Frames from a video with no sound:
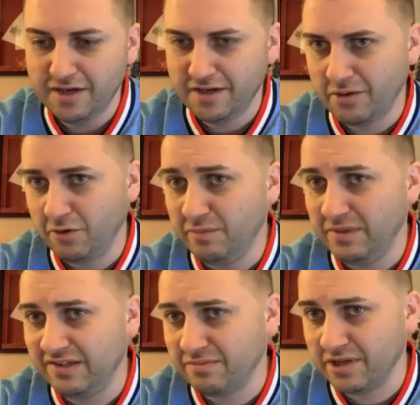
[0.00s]
and I wouldn't
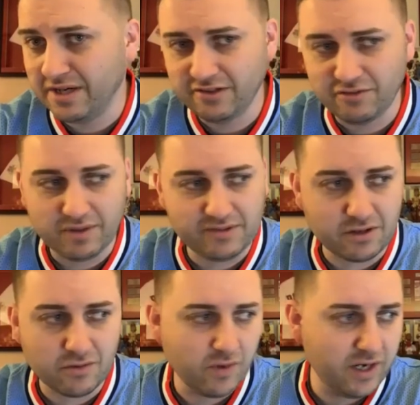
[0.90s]
be surprised as we
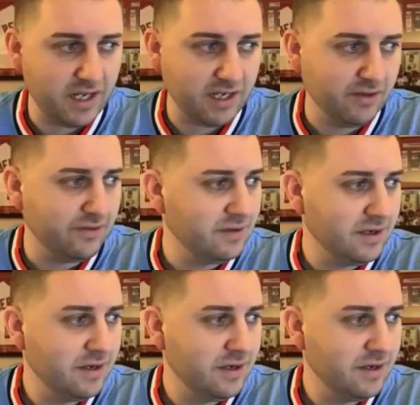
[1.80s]
start reading as